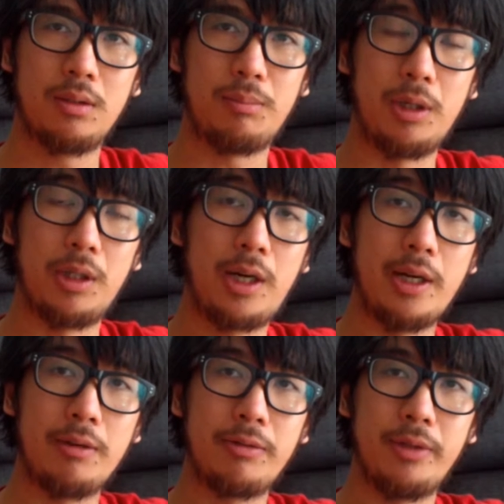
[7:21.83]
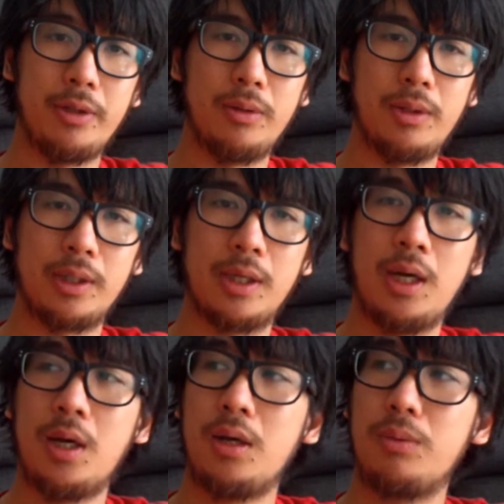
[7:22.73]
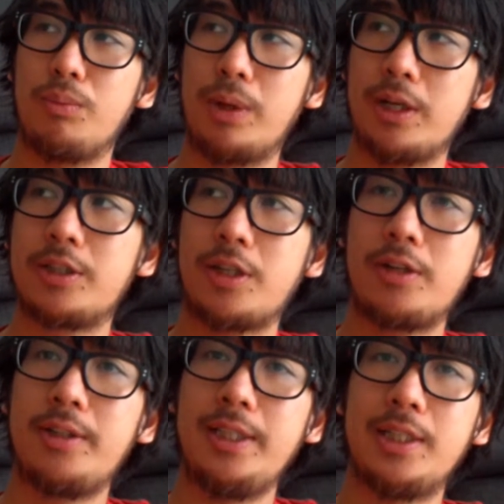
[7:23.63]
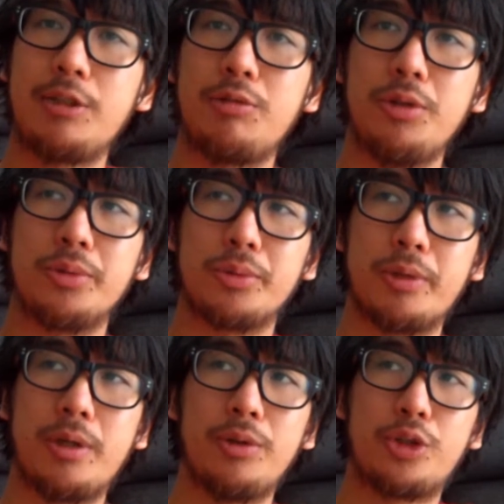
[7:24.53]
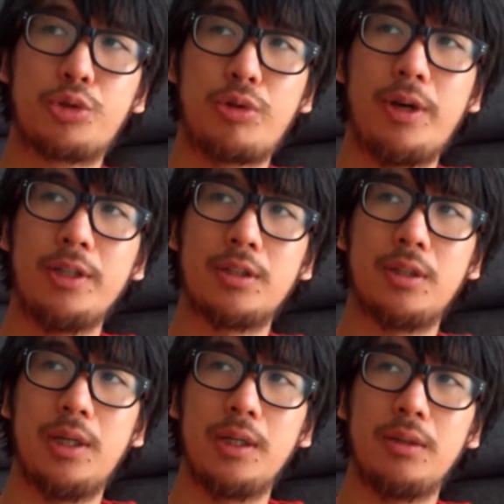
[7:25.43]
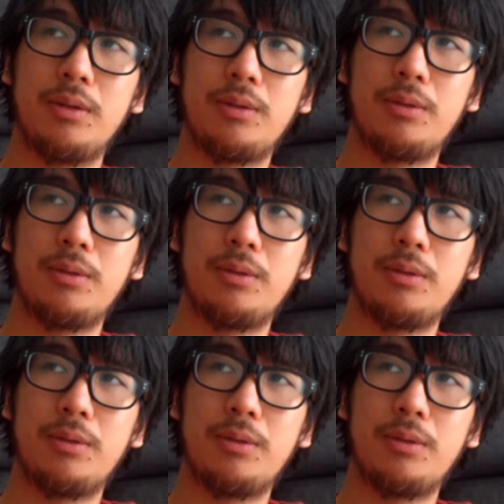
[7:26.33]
my life. You know, like when I started these entries was when I was trying to like